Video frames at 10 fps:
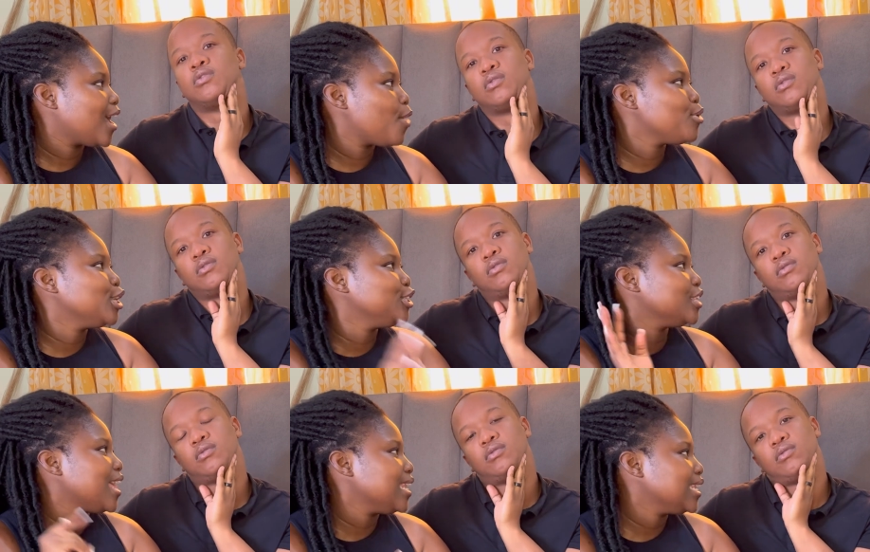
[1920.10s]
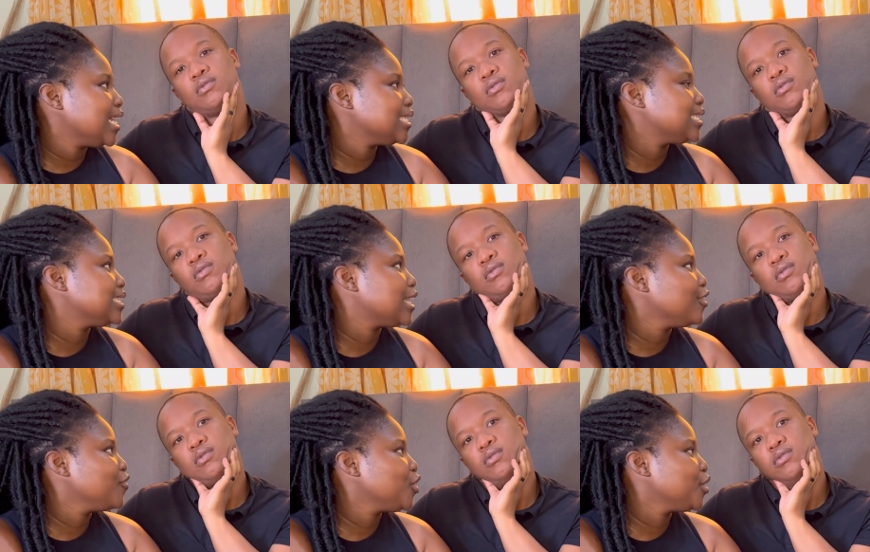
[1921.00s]
Speaker 1: And we could do that, like a sit
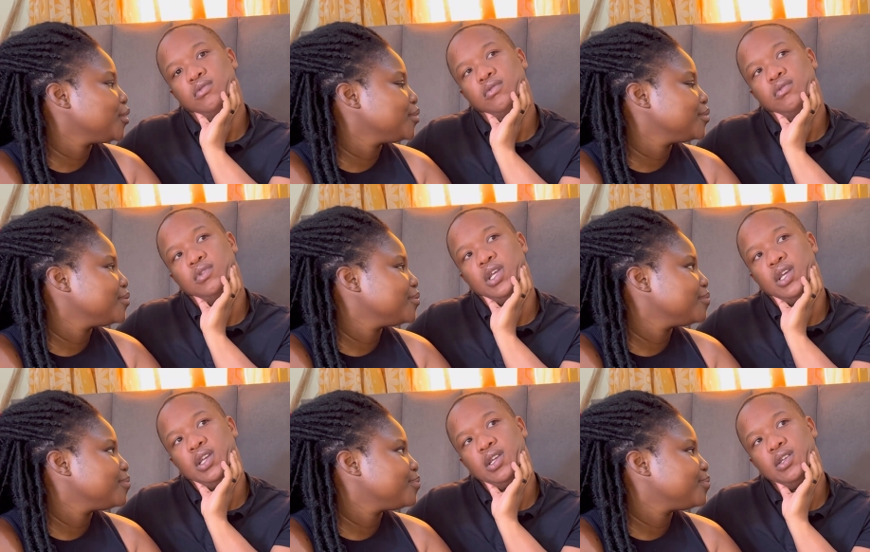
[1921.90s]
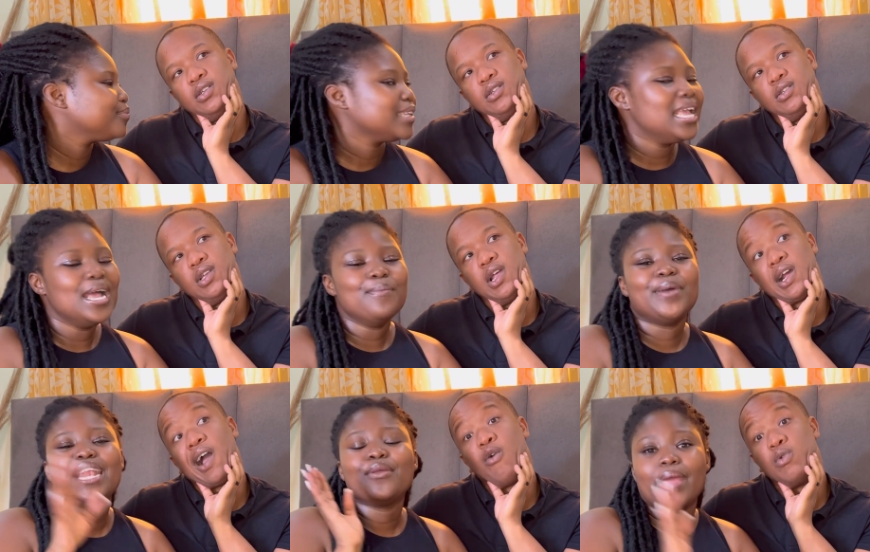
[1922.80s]
down video.
Speaker 2: Yeah. yeah. But
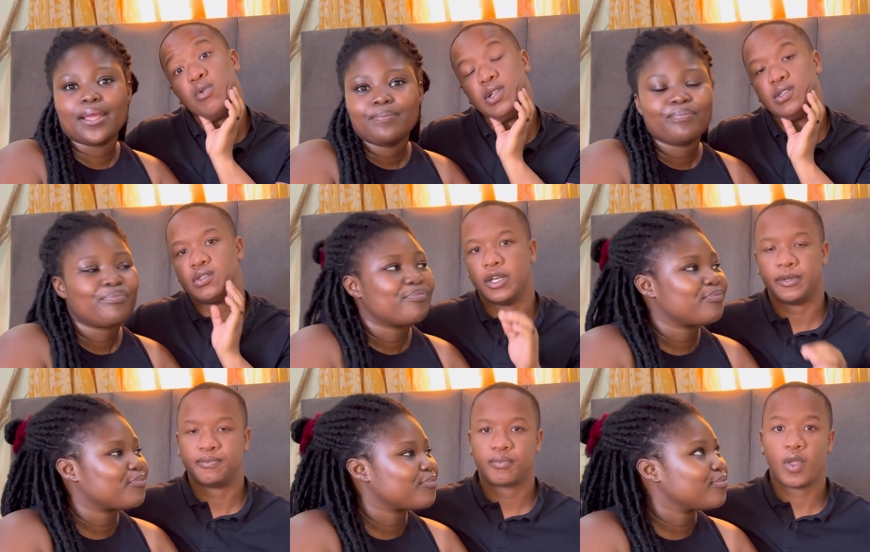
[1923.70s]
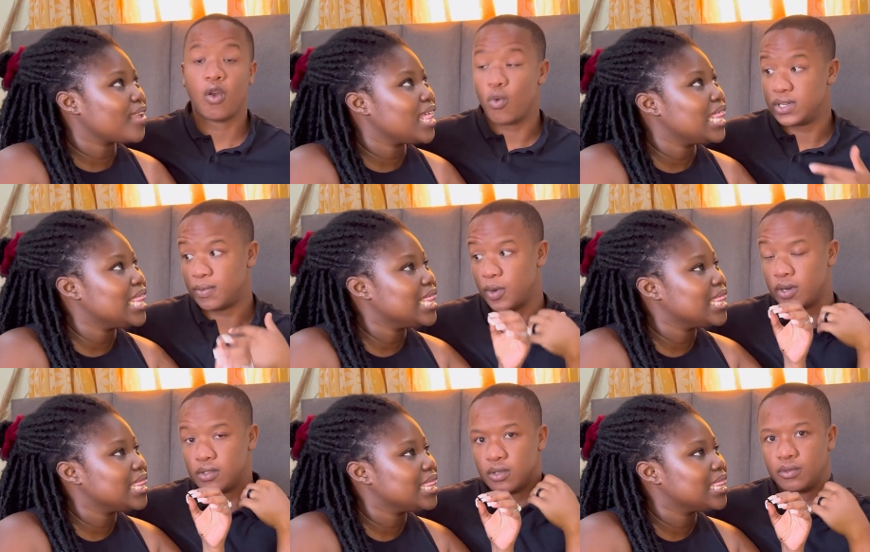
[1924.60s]
anyway. yeah. How we went about
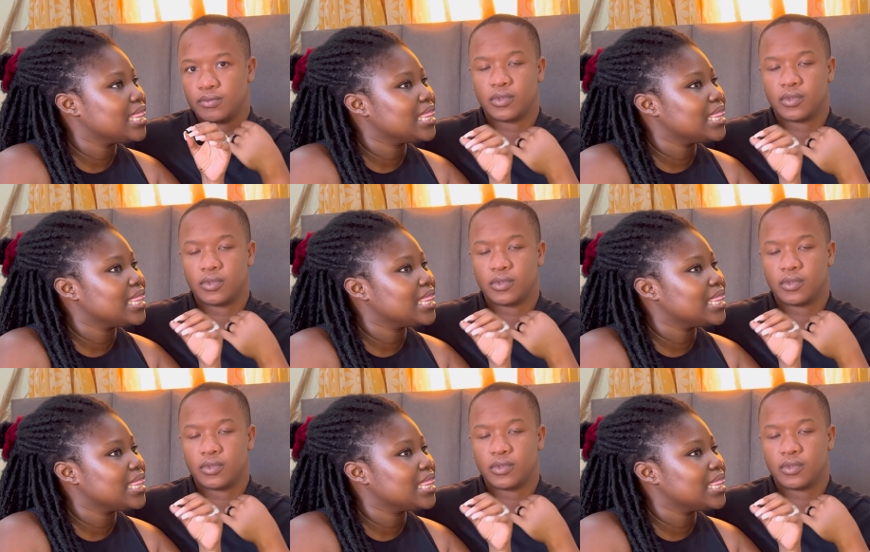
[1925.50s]
it though